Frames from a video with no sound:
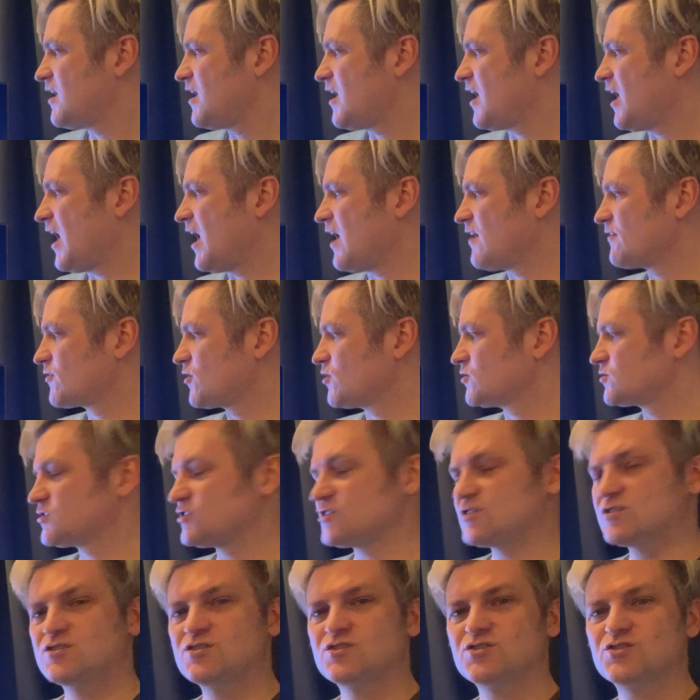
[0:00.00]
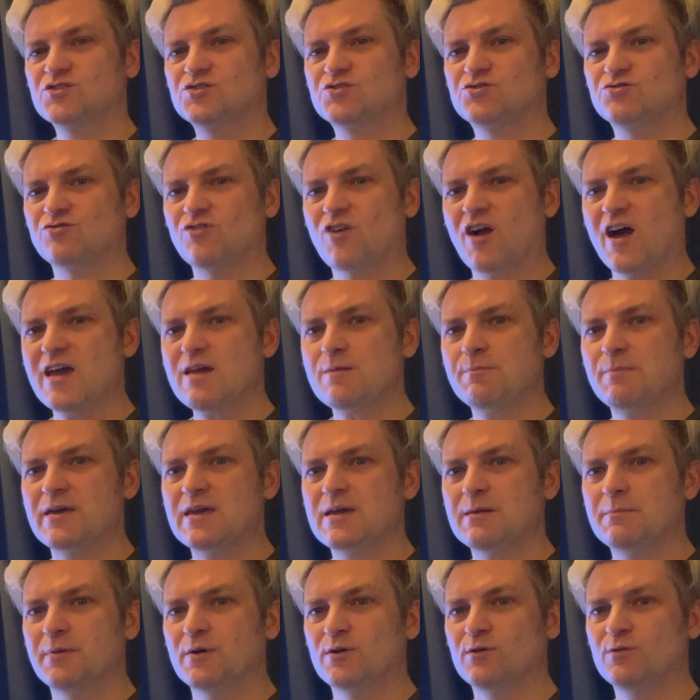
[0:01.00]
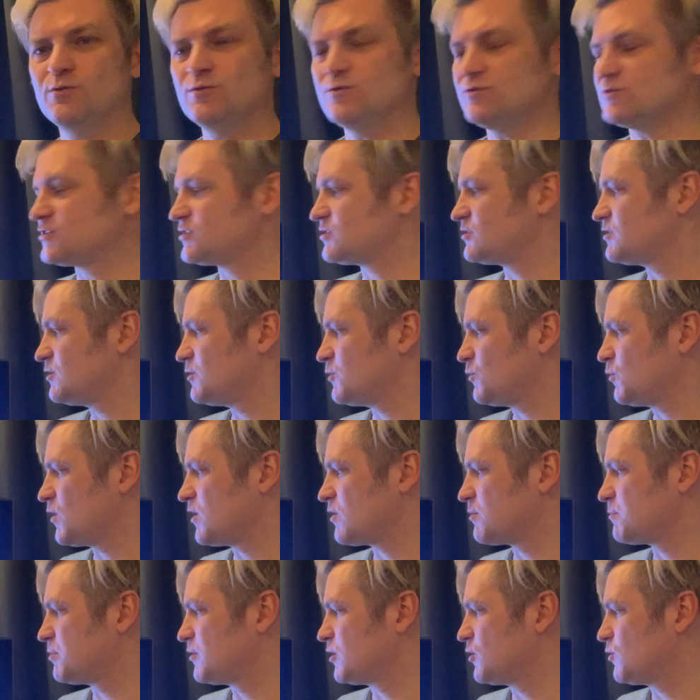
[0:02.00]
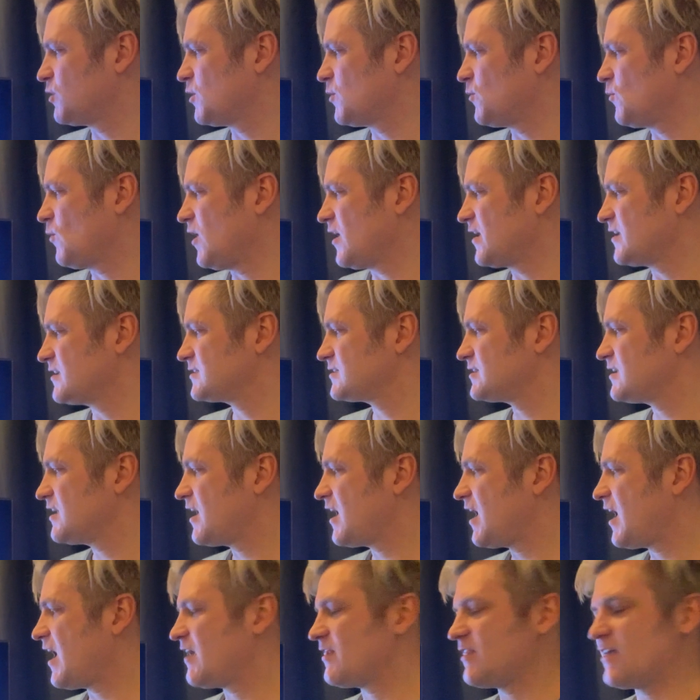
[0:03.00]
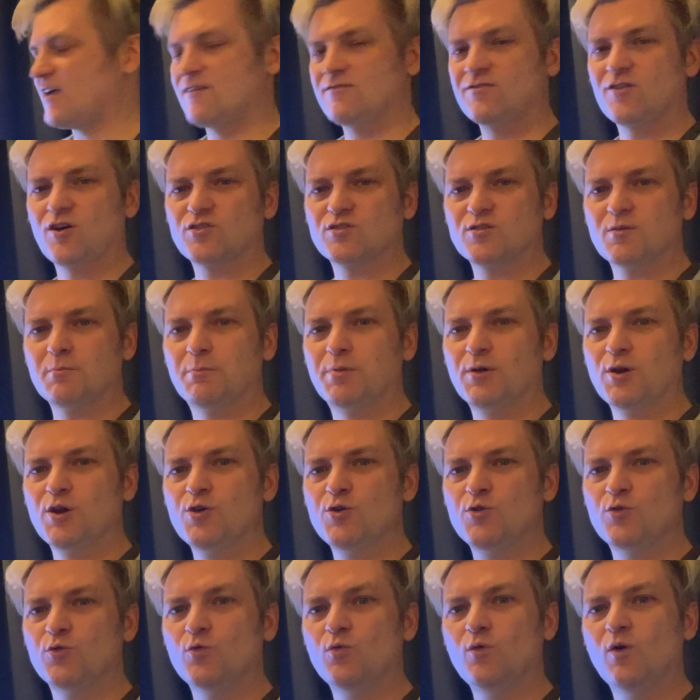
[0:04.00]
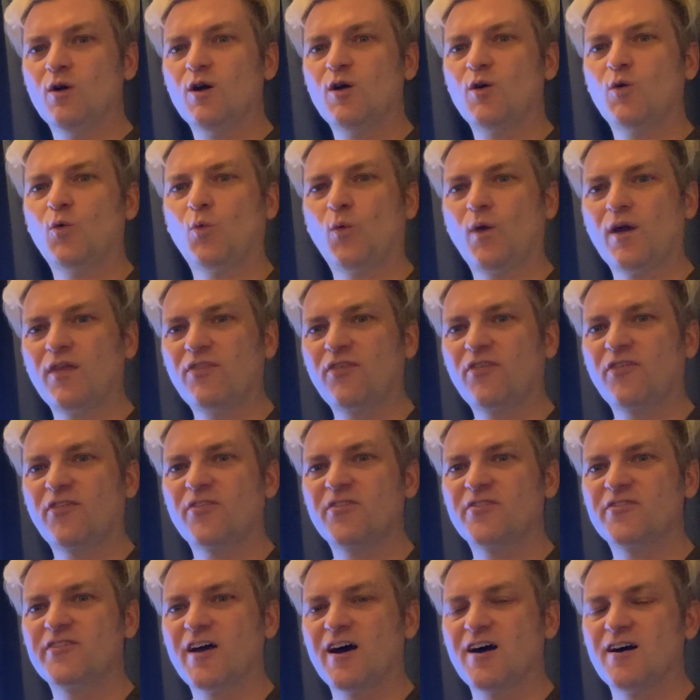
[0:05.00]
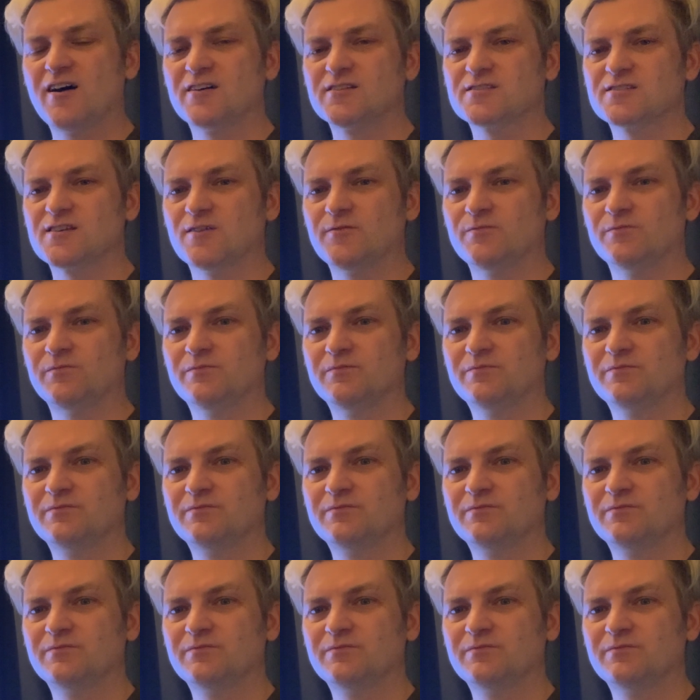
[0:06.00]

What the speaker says: I've got a stripy boot with blue and white, and then I've got the blue with stars on.